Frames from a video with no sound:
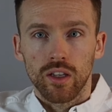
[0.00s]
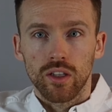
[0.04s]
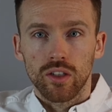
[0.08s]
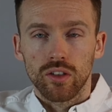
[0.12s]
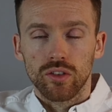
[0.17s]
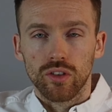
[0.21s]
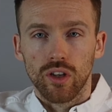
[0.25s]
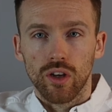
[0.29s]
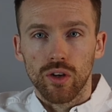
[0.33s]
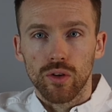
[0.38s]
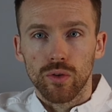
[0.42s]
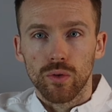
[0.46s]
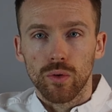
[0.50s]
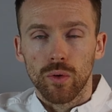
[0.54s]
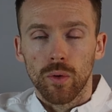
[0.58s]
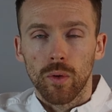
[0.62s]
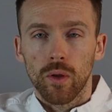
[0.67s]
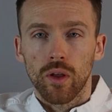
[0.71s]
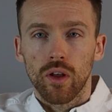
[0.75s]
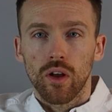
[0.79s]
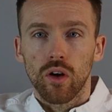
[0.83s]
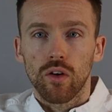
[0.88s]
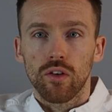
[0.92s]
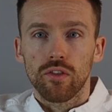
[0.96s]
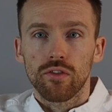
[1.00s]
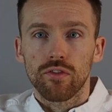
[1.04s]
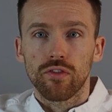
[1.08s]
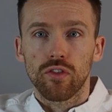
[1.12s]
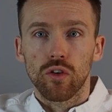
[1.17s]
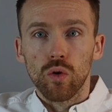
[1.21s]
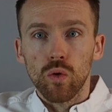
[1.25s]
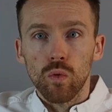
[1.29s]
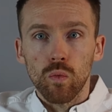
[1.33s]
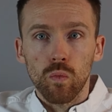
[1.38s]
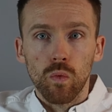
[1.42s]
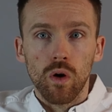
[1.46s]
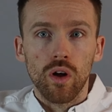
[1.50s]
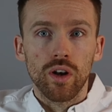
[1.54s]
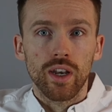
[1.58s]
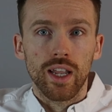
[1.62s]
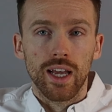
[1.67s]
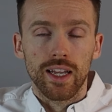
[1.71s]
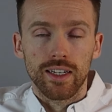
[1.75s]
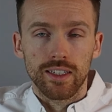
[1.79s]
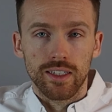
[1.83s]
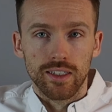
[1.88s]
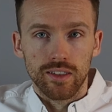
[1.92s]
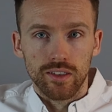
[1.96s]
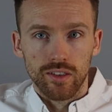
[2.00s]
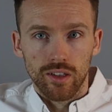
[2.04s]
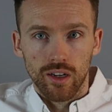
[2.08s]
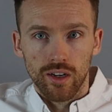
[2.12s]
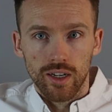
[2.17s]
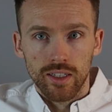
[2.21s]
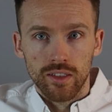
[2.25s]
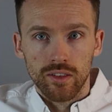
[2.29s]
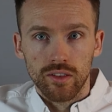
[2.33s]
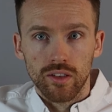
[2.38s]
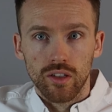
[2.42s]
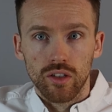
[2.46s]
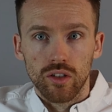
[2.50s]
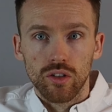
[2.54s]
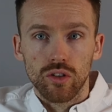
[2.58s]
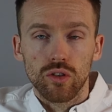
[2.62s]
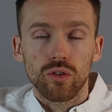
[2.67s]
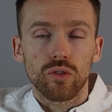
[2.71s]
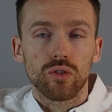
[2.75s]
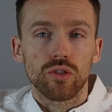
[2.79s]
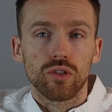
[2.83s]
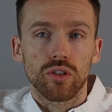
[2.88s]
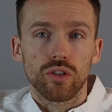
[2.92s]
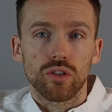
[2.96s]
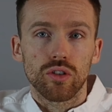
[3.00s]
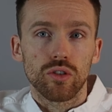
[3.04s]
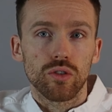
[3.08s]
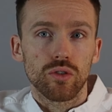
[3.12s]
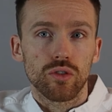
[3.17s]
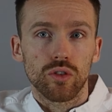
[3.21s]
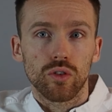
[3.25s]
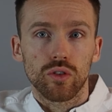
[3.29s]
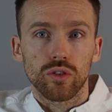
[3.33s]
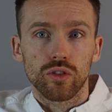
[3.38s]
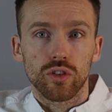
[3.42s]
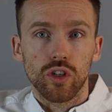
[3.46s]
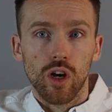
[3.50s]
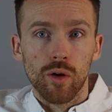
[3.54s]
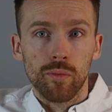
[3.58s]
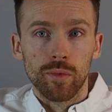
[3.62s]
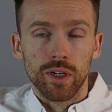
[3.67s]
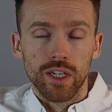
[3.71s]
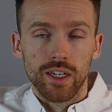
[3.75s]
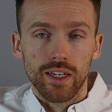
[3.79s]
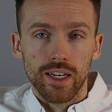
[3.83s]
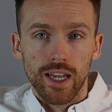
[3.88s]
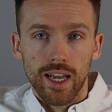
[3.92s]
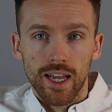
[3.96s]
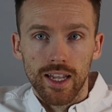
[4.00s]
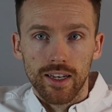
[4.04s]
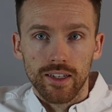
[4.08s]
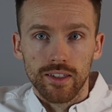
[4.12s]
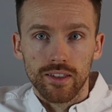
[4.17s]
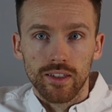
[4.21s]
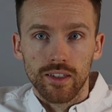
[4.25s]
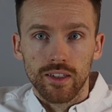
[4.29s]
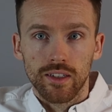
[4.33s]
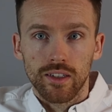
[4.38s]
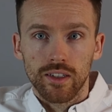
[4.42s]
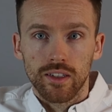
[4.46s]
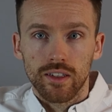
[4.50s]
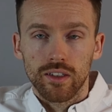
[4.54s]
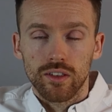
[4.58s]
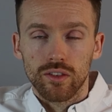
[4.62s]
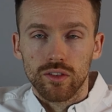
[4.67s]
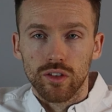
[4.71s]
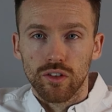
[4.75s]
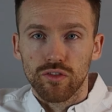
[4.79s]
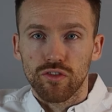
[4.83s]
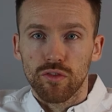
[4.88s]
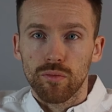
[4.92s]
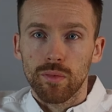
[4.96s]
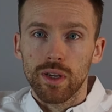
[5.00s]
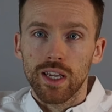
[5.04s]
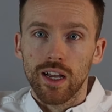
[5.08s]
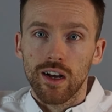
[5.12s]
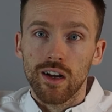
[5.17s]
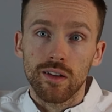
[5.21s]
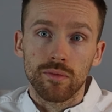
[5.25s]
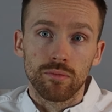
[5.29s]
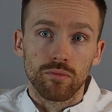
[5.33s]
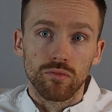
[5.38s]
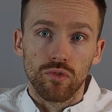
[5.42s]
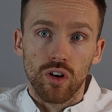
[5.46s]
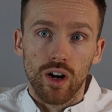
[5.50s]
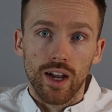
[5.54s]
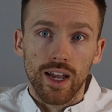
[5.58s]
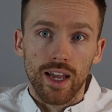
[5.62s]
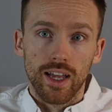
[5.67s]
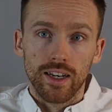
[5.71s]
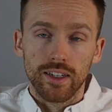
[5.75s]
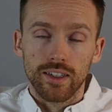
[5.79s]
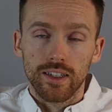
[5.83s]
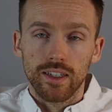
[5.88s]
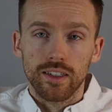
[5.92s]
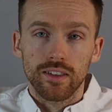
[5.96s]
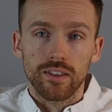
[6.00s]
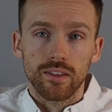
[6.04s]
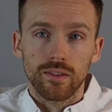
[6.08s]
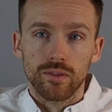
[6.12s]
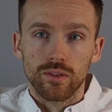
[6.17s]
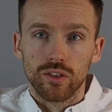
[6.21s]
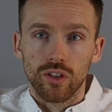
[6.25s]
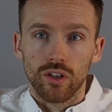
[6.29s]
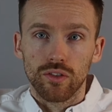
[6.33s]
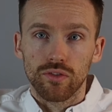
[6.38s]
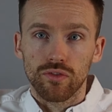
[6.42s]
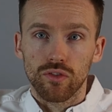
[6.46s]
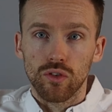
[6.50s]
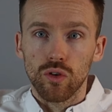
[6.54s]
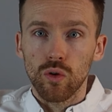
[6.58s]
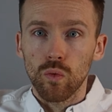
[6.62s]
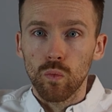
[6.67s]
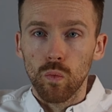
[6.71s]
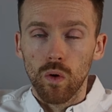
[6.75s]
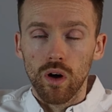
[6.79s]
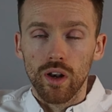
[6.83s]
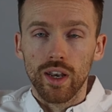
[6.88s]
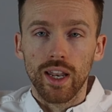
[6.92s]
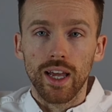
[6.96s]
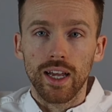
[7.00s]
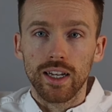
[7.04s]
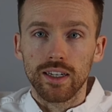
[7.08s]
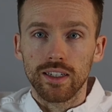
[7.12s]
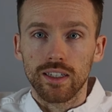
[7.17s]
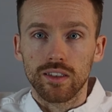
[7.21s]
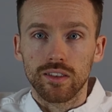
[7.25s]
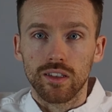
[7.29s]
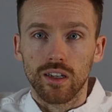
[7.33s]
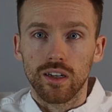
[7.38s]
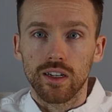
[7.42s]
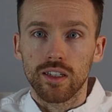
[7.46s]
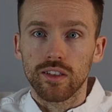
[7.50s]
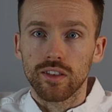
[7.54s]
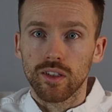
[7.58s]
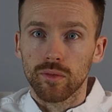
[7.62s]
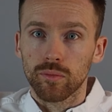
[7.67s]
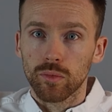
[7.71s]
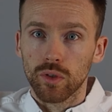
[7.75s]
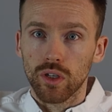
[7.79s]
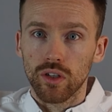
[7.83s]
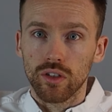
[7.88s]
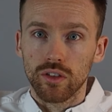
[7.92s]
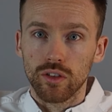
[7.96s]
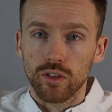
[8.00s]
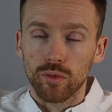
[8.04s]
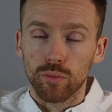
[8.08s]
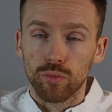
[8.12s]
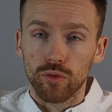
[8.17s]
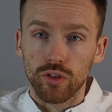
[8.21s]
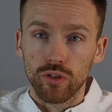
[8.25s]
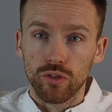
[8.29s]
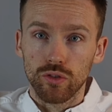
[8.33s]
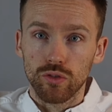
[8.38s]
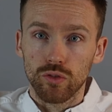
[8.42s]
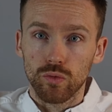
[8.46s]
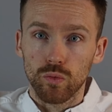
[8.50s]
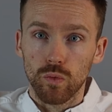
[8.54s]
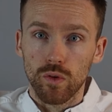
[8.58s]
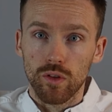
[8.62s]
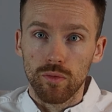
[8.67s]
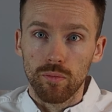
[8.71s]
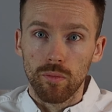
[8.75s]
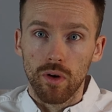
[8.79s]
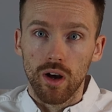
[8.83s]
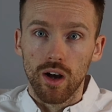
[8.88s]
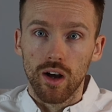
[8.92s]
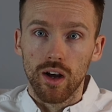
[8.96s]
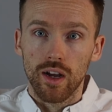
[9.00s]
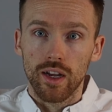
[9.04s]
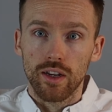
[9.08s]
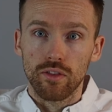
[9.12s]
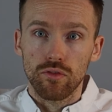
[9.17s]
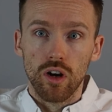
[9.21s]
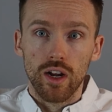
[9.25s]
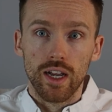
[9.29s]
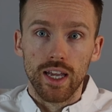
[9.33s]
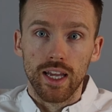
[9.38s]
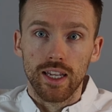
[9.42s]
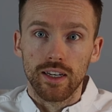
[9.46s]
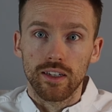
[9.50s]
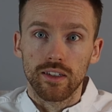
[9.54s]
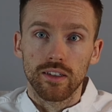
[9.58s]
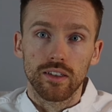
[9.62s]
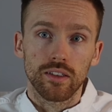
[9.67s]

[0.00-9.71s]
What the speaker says: So for all one-handed signs, you should use your dominant hand. So for me, I'm right-handed, so for all one-handed signs, I'm going to produce with my right hand.